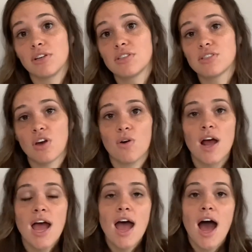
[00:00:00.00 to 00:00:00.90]
So
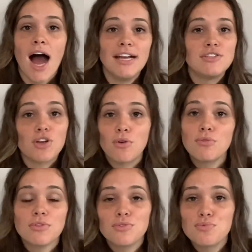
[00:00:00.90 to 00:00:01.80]
I
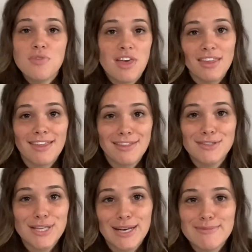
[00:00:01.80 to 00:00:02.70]
don't think that
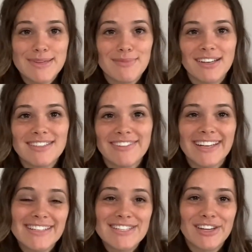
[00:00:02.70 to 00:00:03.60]
there's going to be much of an
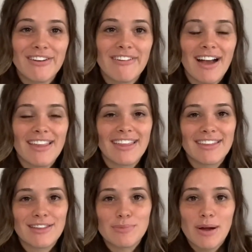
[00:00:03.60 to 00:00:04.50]
issue. I
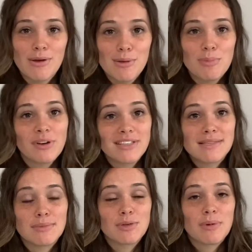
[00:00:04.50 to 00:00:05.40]
think they're probably a pretty
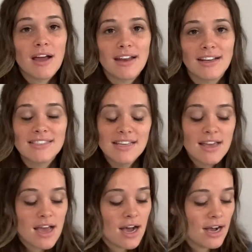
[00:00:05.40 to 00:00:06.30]
similar product.
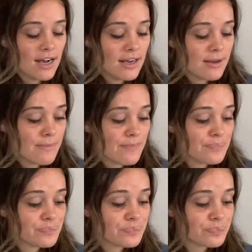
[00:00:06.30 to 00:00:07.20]

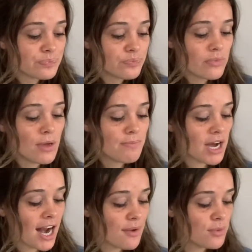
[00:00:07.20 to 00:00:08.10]

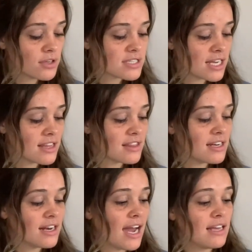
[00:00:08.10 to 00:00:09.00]
But I will say that the
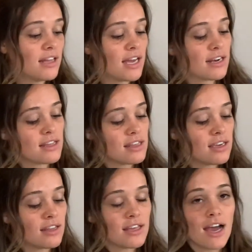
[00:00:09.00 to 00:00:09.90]
nylon, I think
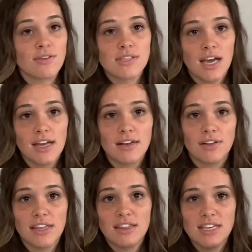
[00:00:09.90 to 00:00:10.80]
on the outside,
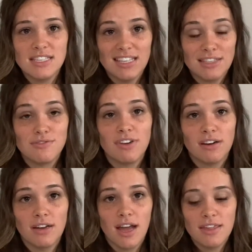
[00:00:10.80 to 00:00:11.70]
like this is
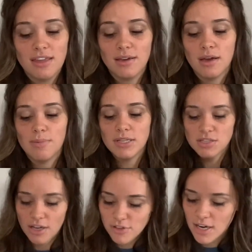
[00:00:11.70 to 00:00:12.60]
very, I think a bit
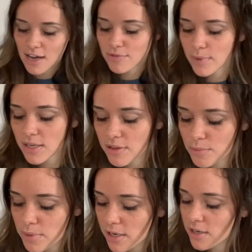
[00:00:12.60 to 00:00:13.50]
softer. I have my other
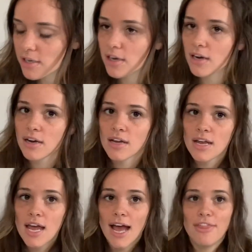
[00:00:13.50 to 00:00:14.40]
pair here
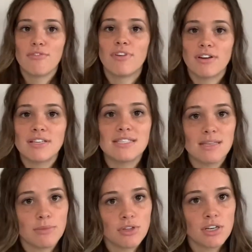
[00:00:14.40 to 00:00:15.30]
and they're very
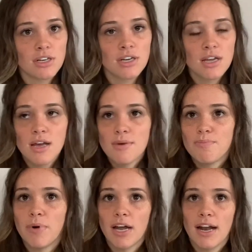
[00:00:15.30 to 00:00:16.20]
similar,
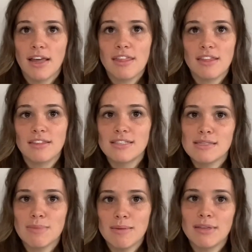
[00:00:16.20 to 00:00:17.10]
but I think this
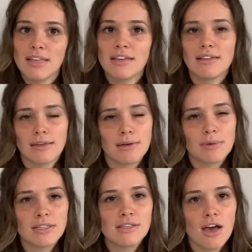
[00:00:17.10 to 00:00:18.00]
is maybe like a little
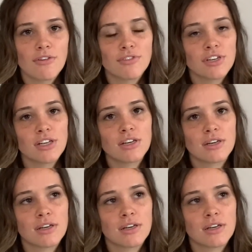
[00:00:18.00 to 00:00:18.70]
bit softer.